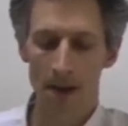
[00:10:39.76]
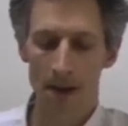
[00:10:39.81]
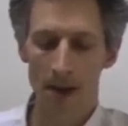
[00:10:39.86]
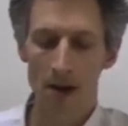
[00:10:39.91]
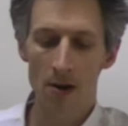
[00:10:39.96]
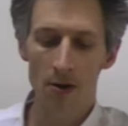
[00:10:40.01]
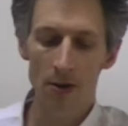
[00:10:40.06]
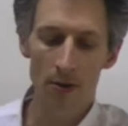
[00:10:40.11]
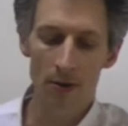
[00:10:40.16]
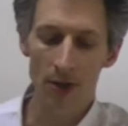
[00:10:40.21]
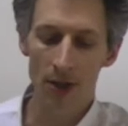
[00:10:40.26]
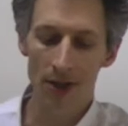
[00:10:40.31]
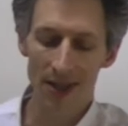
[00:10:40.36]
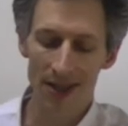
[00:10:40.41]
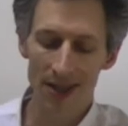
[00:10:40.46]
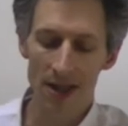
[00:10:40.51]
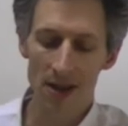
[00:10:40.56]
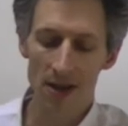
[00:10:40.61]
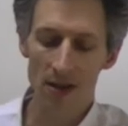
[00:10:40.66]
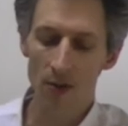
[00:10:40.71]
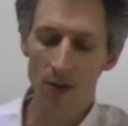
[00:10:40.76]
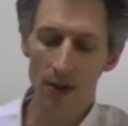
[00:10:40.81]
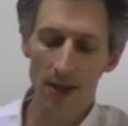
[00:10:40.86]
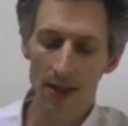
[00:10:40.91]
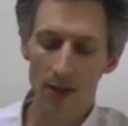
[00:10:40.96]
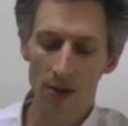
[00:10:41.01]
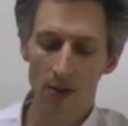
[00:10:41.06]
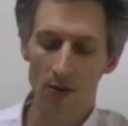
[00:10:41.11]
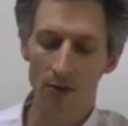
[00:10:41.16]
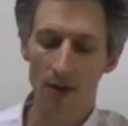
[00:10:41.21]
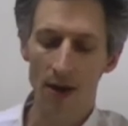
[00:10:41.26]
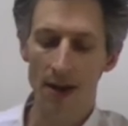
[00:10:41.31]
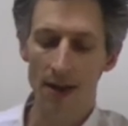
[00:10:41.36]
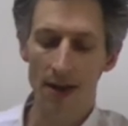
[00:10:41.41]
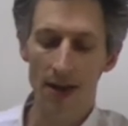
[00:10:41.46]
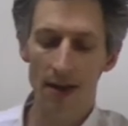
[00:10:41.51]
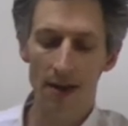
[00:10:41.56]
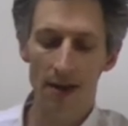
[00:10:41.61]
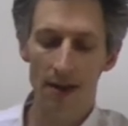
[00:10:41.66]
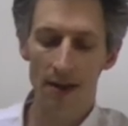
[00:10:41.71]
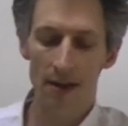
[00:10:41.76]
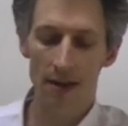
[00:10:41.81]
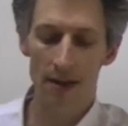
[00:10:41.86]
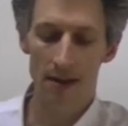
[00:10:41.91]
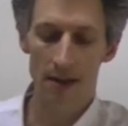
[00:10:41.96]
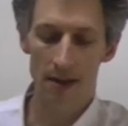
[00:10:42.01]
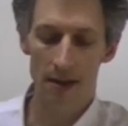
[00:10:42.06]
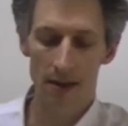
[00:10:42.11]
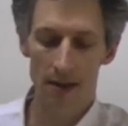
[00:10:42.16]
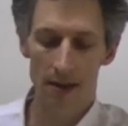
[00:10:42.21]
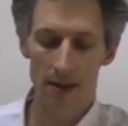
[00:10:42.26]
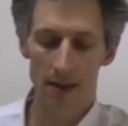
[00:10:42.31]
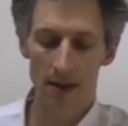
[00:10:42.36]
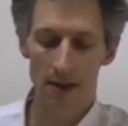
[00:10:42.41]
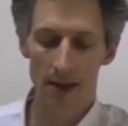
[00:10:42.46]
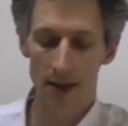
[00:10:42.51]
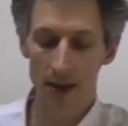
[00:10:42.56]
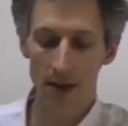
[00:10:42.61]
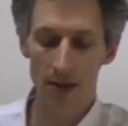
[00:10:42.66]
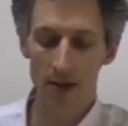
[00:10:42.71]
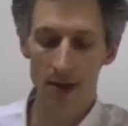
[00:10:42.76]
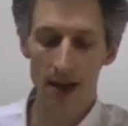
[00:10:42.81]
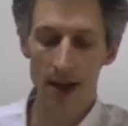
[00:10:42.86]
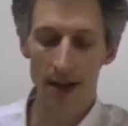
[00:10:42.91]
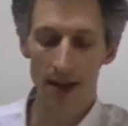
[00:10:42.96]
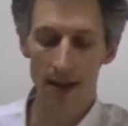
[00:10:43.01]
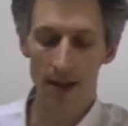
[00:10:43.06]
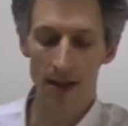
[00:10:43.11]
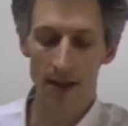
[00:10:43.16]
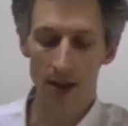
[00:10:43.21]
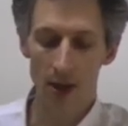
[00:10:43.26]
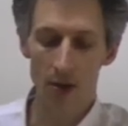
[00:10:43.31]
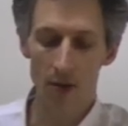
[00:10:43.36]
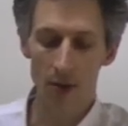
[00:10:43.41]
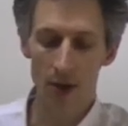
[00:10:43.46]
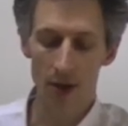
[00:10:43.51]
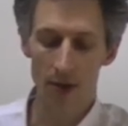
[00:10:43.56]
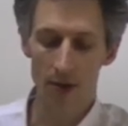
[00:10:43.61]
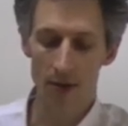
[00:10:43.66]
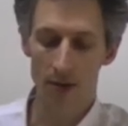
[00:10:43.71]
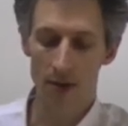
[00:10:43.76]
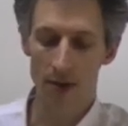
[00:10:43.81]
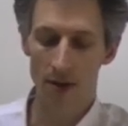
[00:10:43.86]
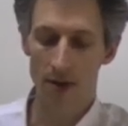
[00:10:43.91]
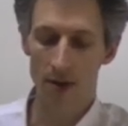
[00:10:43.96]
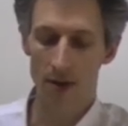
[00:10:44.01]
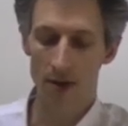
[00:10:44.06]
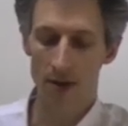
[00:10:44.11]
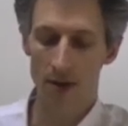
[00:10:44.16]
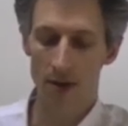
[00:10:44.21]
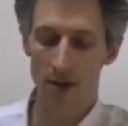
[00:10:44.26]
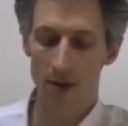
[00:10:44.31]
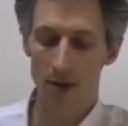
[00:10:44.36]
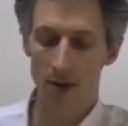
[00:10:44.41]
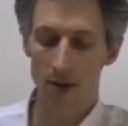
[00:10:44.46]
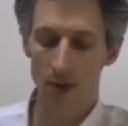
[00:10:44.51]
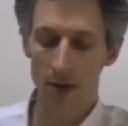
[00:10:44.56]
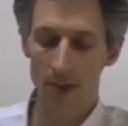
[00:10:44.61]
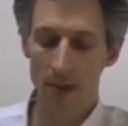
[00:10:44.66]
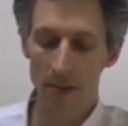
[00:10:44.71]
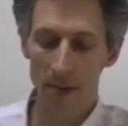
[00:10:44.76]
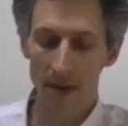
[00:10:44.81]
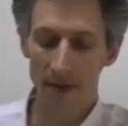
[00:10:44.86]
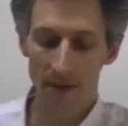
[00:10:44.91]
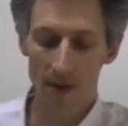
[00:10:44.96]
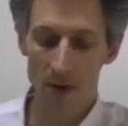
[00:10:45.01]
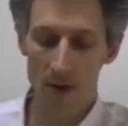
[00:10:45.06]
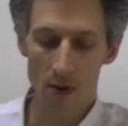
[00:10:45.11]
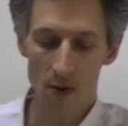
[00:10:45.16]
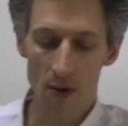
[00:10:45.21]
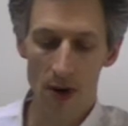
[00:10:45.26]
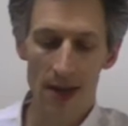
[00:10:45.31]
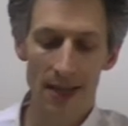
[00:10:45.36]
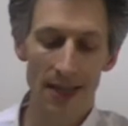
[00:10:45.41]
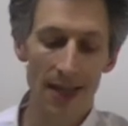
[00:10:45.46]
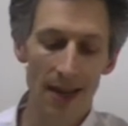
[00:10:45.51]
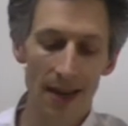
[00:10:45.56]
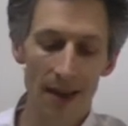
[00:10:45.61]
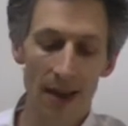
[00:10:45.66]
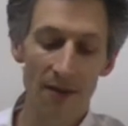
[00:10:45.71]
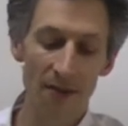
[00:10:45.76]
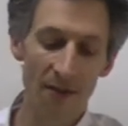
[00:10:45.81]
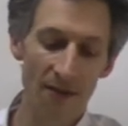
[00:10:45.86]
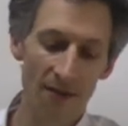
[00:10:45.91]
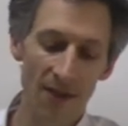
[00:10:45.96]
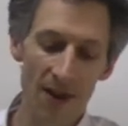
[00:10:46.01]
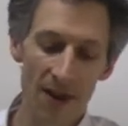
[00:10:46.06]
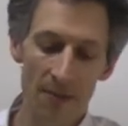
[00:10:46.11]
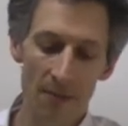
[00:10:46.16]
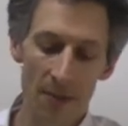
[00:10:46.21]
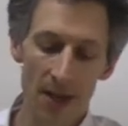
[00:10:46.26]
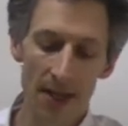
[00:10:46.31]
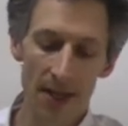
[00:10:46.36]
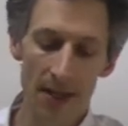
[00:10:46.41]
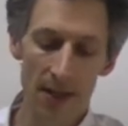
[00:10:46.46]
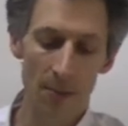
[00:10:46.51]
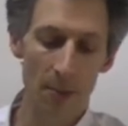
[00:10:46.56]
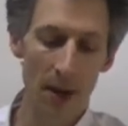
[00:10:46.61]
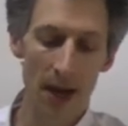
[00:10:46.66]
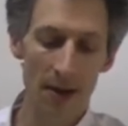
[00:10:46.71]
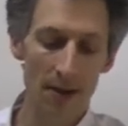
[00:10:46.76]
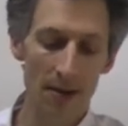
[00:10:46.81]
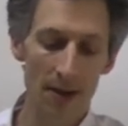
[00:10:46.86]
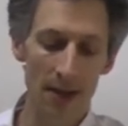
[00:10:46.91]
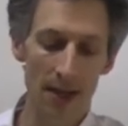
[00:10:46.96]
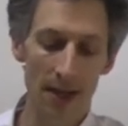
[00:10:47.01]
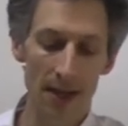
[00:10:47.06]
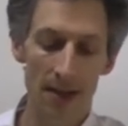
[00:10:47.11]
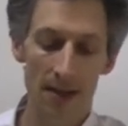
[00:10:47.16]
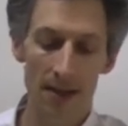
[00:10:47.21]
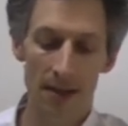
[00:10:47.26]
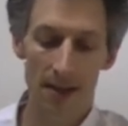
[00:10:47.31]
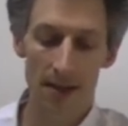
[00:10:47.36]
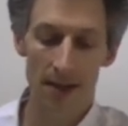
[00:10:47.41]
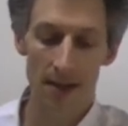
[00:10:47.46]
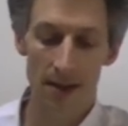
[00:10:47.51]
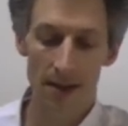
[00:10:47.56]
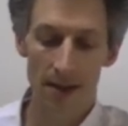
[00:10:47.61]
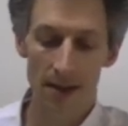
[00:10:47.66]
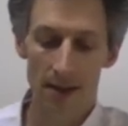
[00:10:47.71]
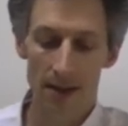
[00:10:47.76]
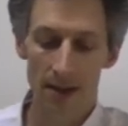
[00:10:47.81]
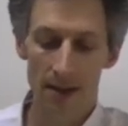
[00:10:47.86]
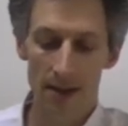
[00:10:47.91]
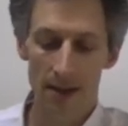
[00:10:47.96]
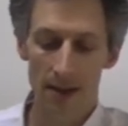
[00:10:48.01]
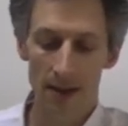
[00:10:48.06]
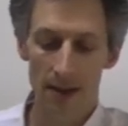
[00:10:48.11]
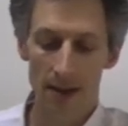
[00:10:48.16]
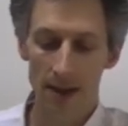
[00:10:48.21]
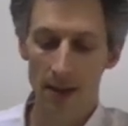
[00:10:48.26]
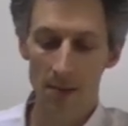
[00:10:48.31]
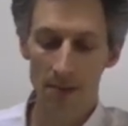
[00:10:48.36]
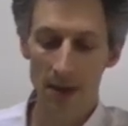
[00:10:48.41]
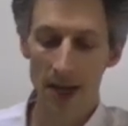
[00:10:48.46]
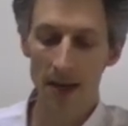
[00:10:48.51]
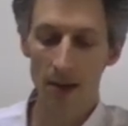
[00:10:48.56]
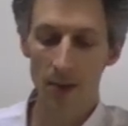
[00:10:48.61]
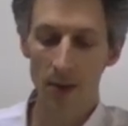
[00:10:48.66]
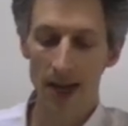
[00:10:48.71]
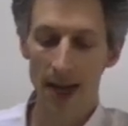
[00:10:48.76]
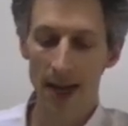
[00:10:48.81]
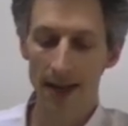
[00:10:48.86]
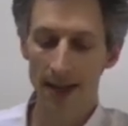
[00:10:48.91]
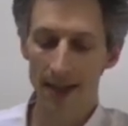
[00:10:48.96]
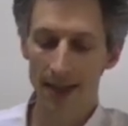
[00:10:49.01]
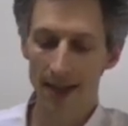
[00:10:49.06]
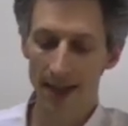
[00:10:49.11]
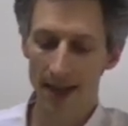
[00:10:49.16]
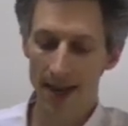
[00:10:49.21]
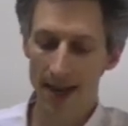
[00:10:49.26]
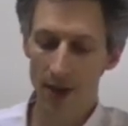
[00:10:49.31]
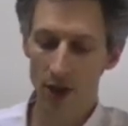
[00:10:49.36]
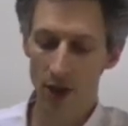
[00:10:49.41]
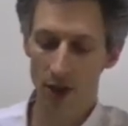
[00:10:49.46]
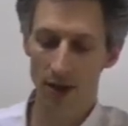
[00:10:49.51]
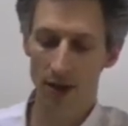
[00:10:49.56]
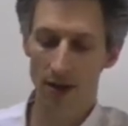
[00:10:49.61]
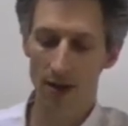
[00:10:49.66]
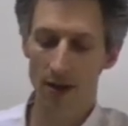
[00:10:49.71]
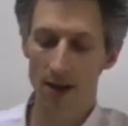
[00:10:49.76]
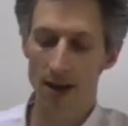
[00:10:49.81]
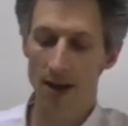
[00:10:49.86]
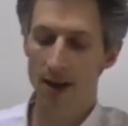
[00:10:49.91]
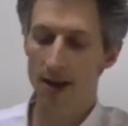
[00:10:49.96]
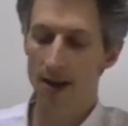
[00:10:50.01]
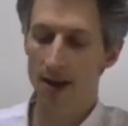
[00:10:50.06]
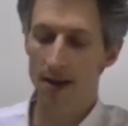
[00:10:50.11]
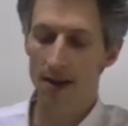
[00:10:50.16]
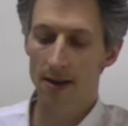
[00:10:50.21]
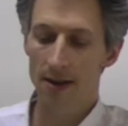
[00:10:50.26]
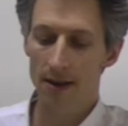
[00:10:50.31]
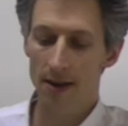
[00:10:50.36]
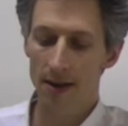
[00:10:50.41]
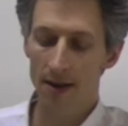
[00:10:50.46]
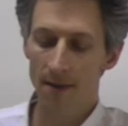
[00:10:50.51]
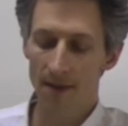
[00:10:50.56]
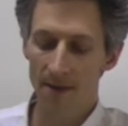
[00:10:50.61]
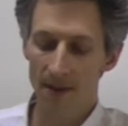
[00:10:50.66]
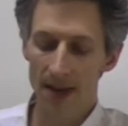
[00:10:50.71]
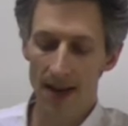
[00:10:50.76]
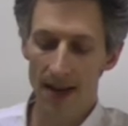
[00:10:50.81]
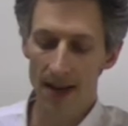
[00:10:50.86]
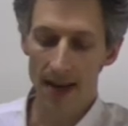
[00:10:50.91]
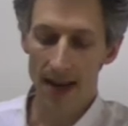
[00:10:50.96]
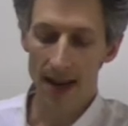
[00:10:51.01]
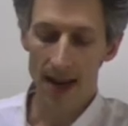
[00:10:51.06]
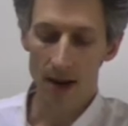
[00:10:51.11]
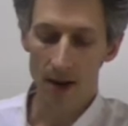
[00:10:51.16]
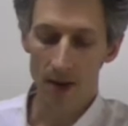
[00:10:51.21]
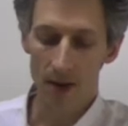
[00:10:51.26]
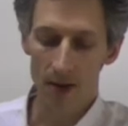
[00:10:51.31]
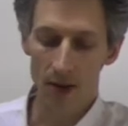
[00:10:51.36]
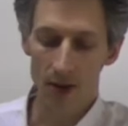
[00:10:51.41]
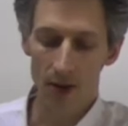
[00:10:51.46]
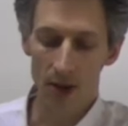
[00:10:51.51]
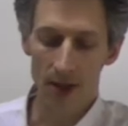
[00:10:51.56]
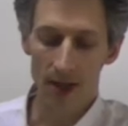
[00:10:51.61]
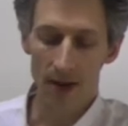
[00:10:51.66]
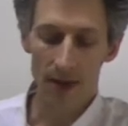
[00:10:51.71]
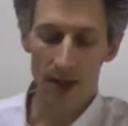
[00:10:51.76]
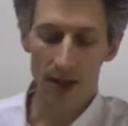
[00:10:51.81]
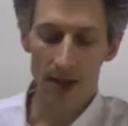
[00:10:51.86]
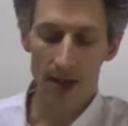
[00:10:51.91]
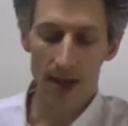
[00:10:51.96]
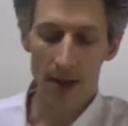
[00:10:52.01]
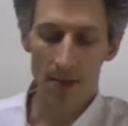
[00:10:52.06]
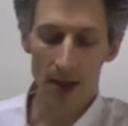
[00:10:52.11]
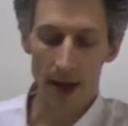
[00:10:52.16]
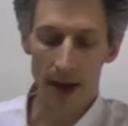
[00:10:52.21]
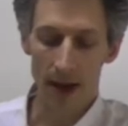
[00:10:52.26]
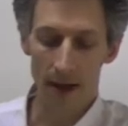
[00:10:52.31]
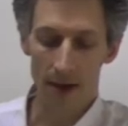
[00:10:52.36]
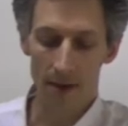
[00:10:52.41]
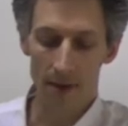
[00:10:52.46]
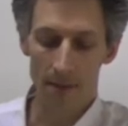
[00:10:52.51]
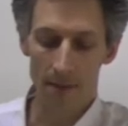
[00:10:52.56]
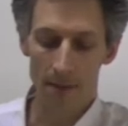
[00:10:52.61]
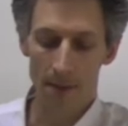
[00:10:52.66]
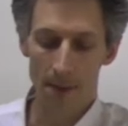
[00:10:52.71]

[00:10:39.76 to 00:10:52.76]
"Oh, you just know. Well, that's all right then." "I do, yes, I told you. We met before." "Yeah, like 5 minutes, apparently. It doesn't matter, we had this connection, and I can feel it now. You just have to accept that."